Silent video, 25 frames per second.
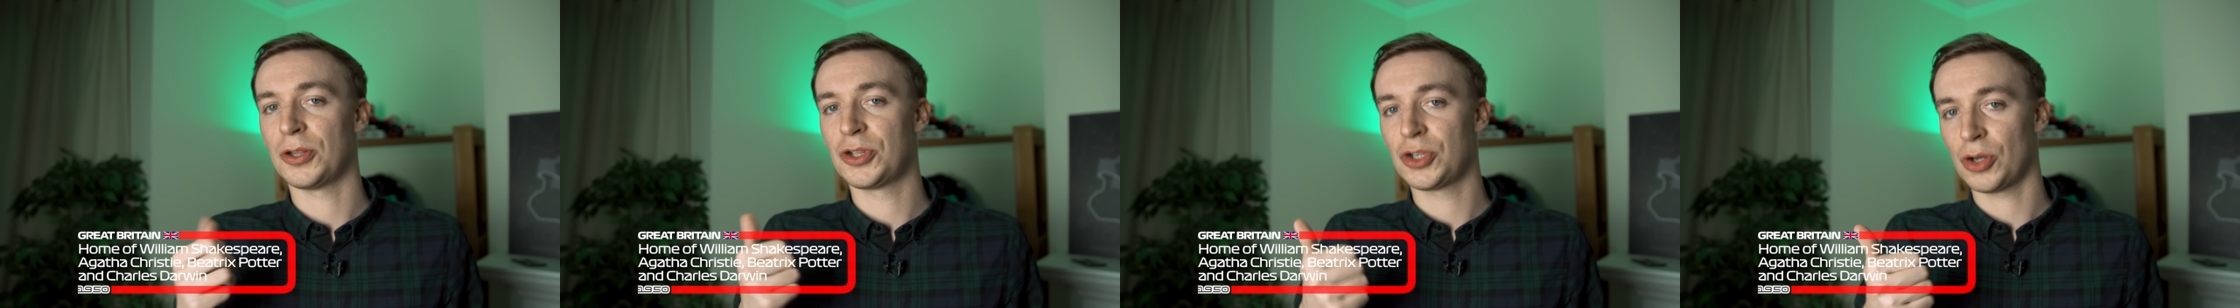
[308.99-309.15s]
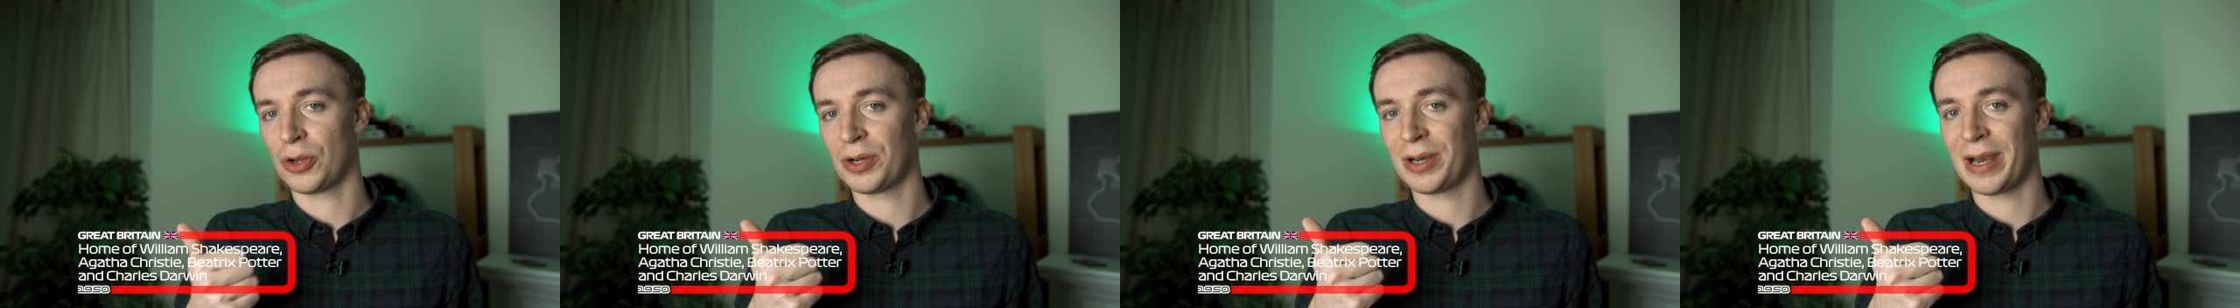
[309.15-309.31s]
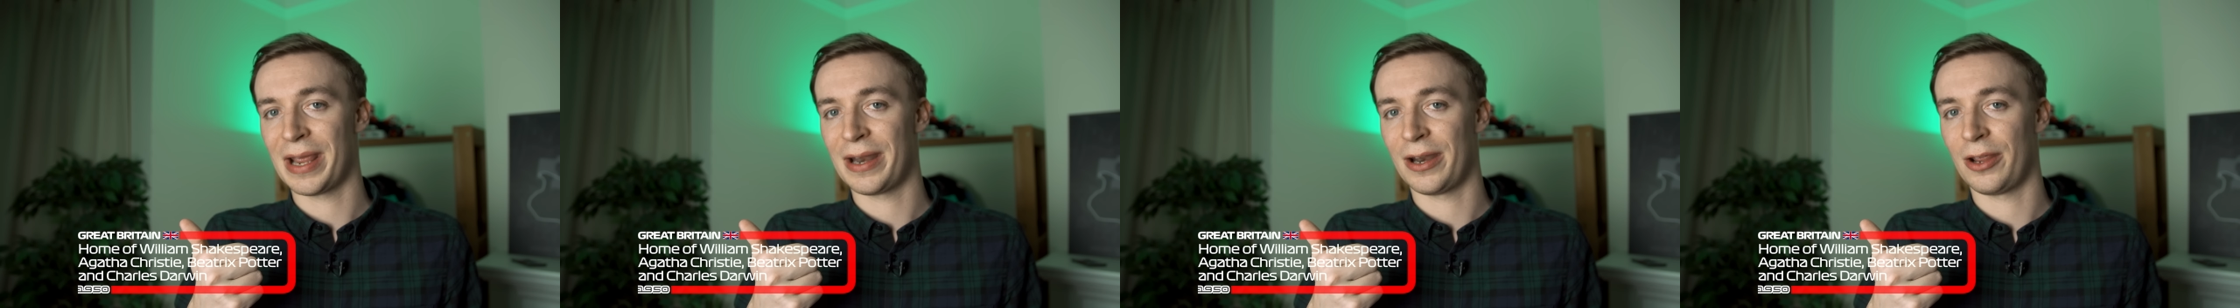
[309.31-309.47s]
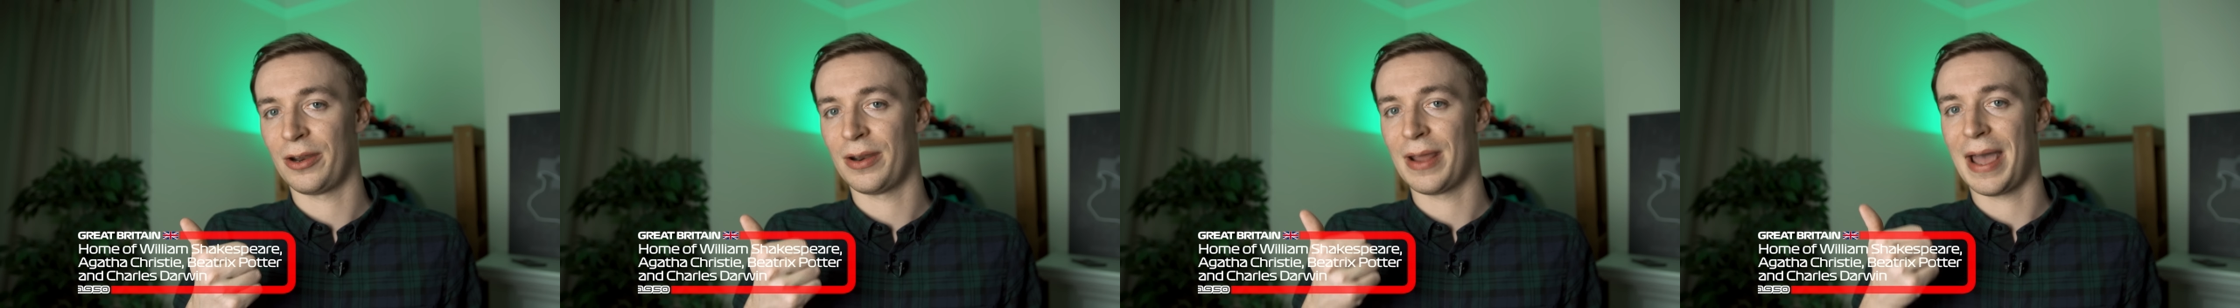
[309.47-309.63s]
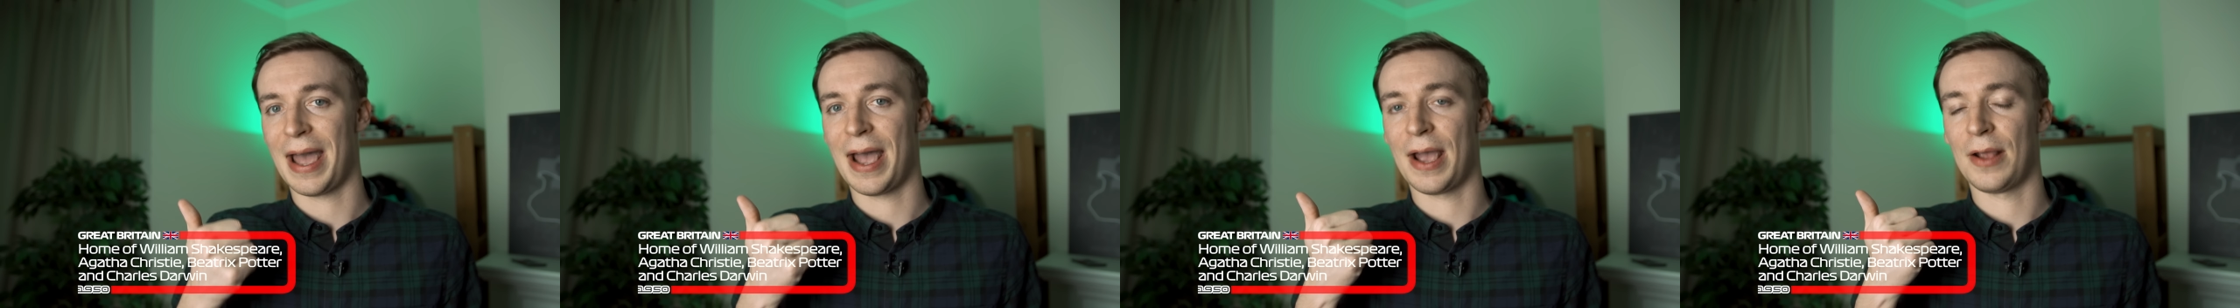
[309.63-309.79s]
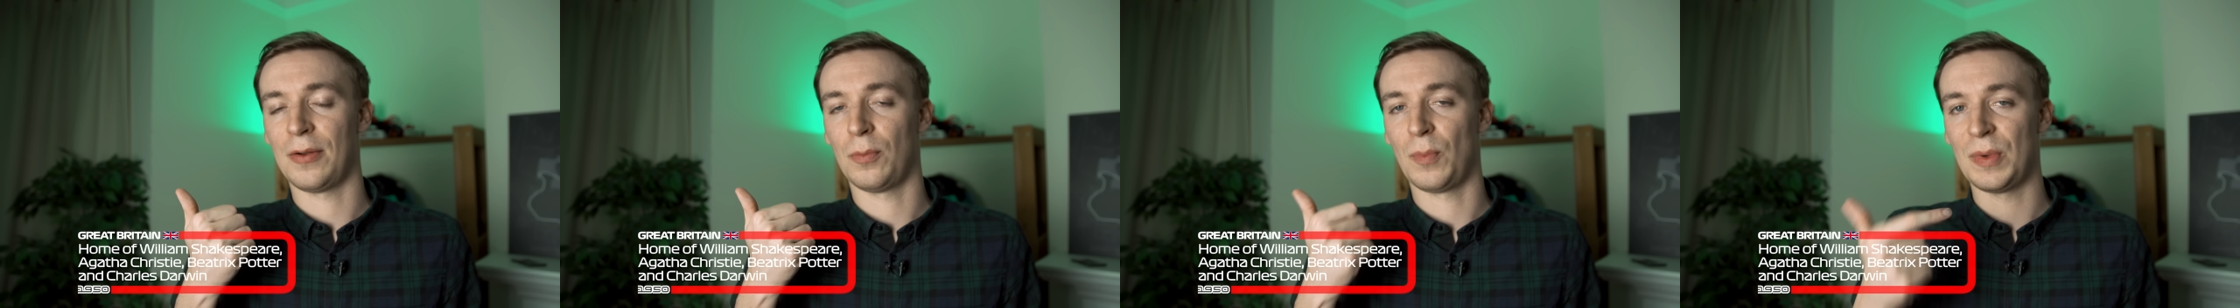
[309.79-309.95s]
John Lennon
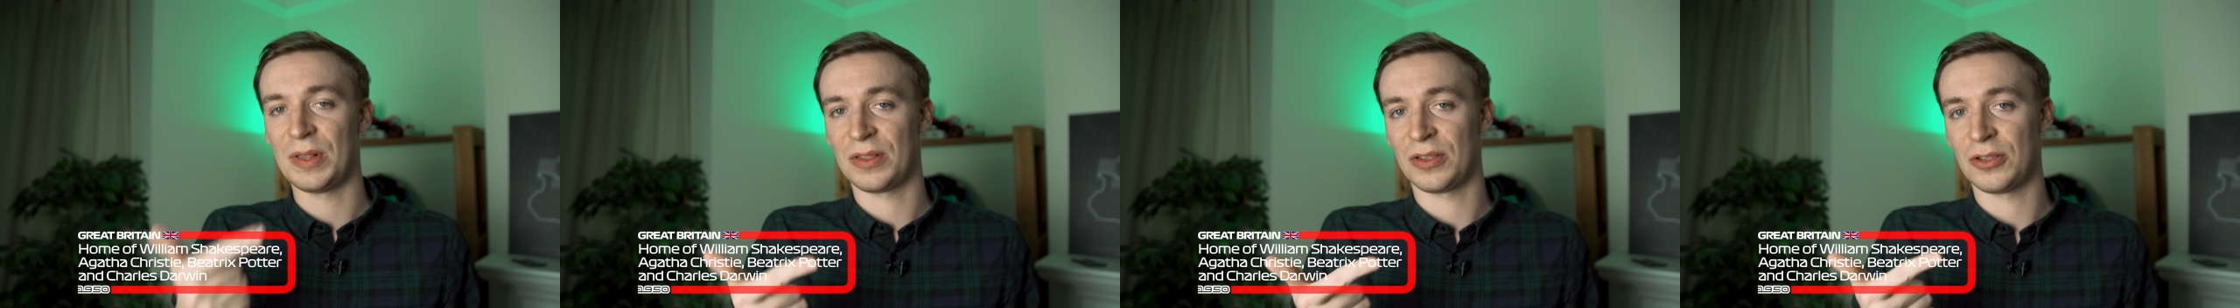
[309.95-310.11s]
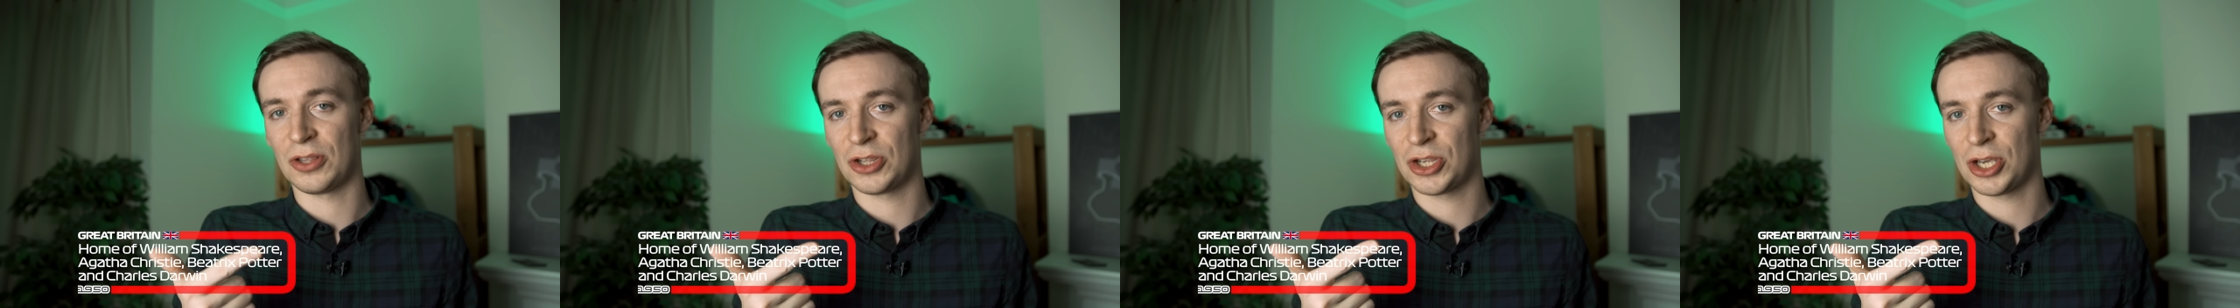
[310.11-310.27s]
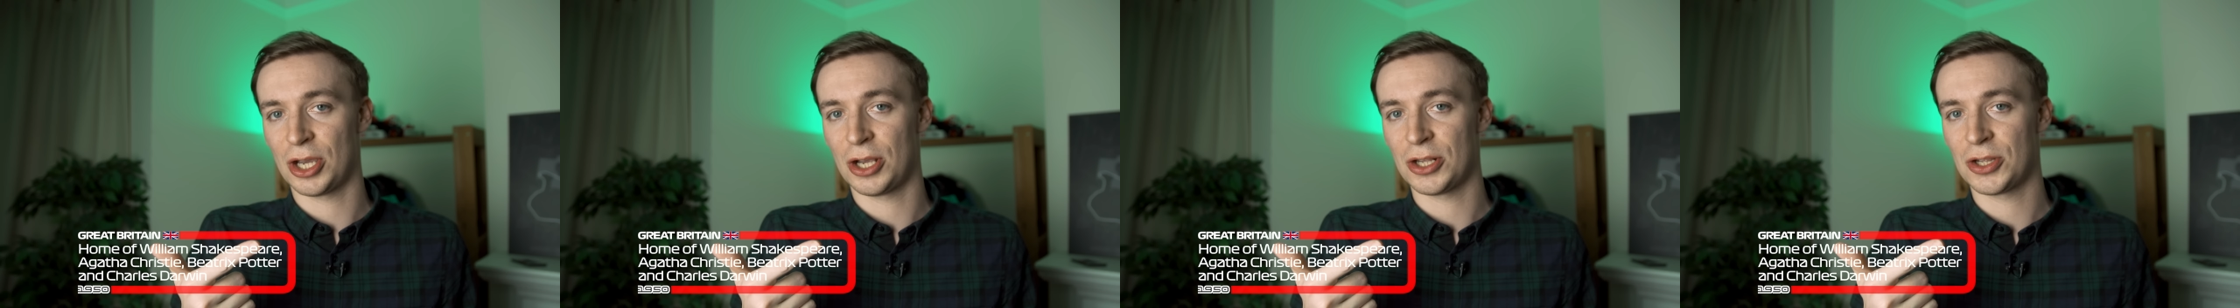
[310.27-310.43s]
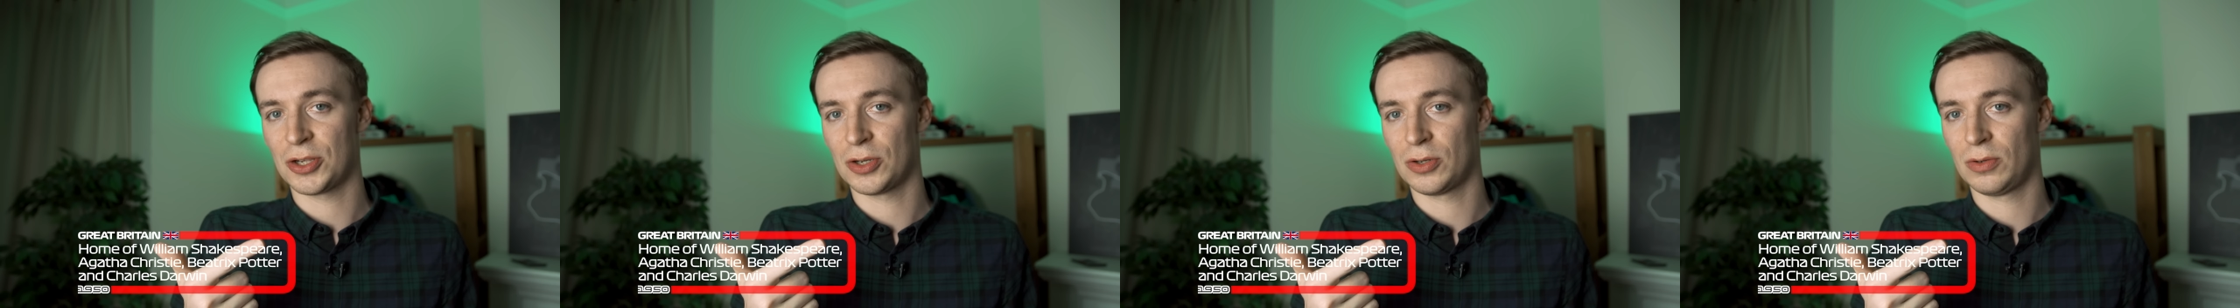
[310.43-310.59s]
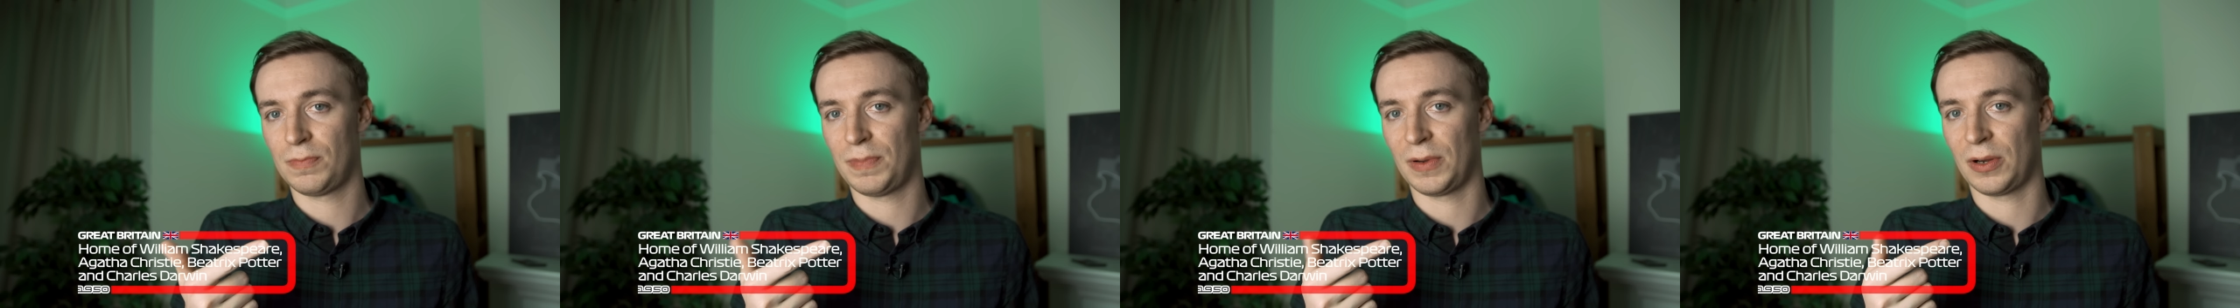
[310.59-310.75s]
and Winston Churchill,